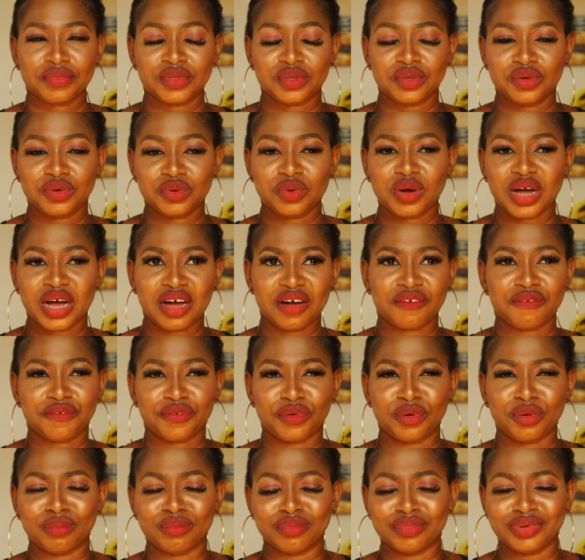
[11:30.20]
you are
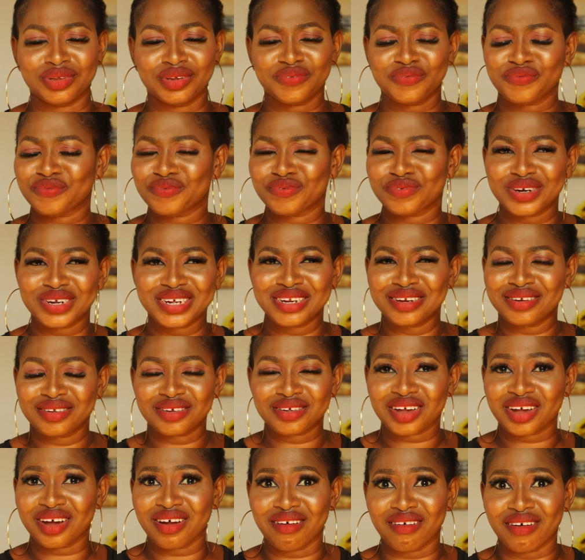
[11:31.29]
from
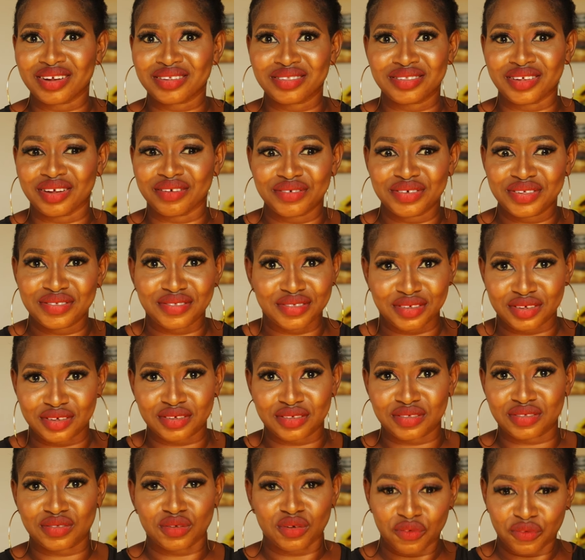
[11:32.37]
different
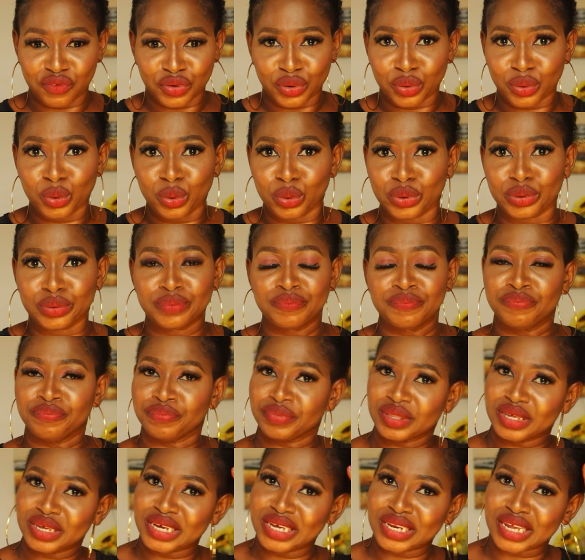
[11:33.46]
characteristics of your own
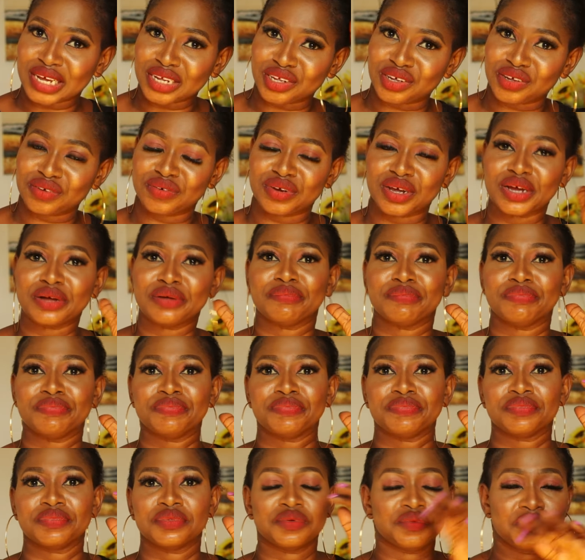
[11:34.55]
in Nigeria.
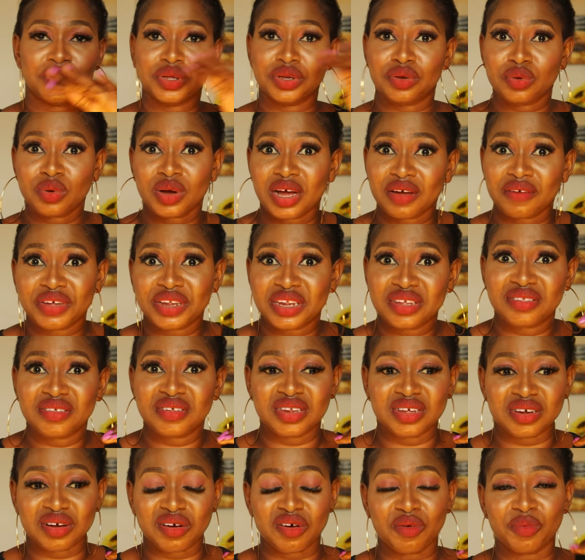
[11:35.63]
We don't have anything
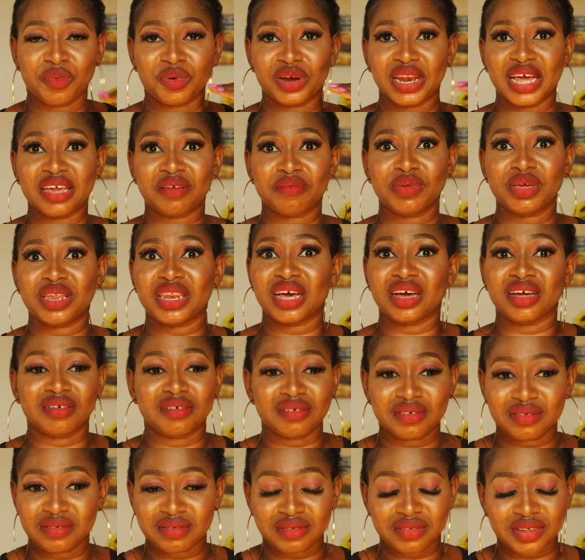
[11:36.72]
in common. Like me now, I
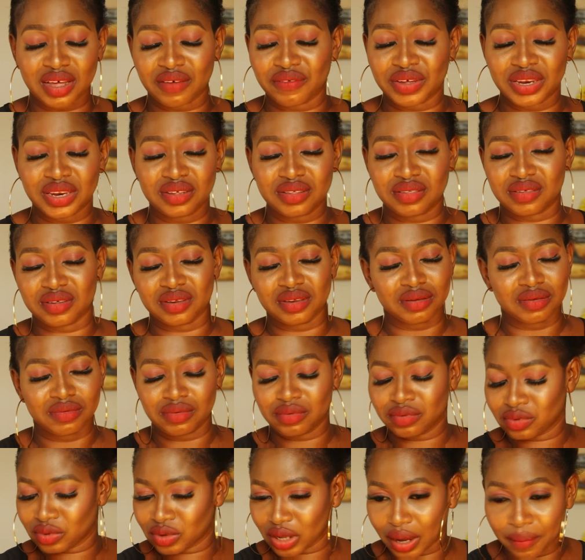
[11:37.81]
don't have anything.
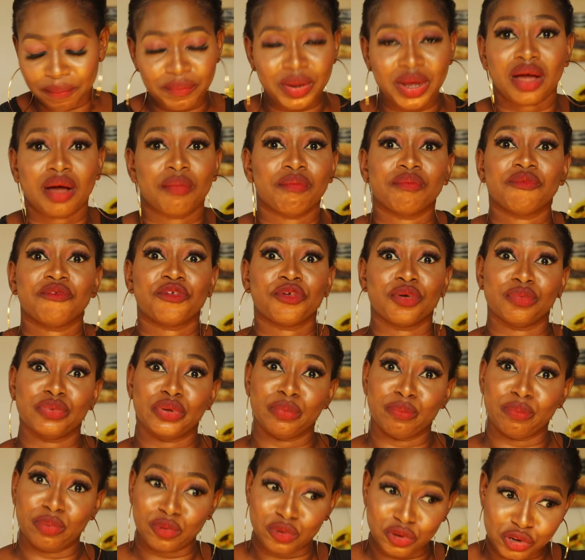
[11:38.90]
I'm from the
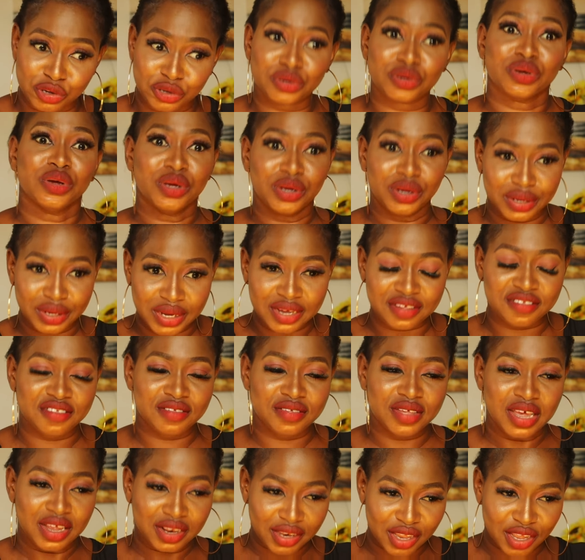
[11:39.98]
bush. Yes,
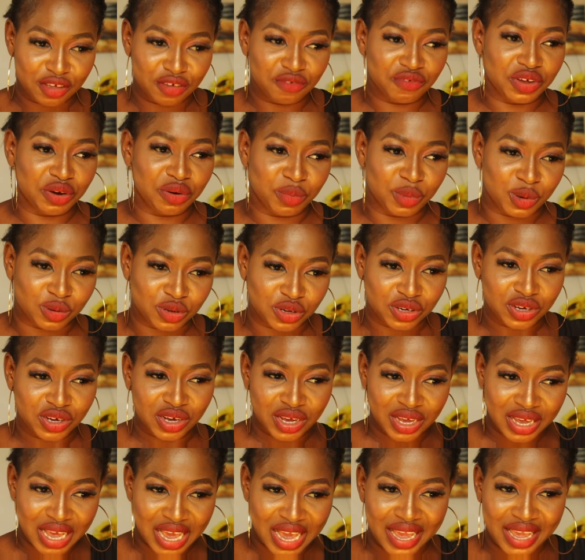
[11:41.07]
thank you very much.
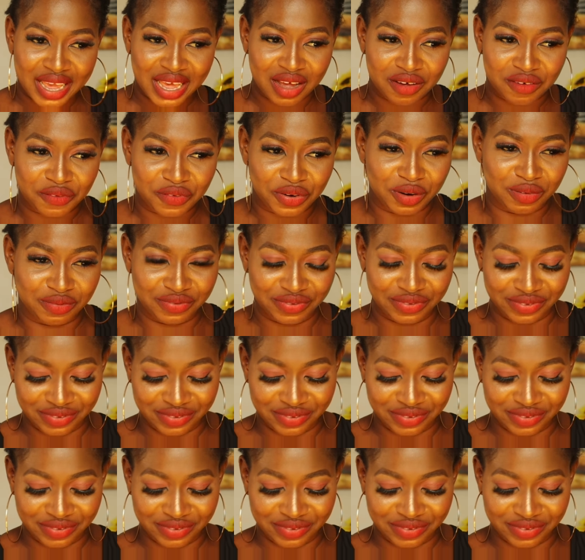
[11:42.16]
I am from...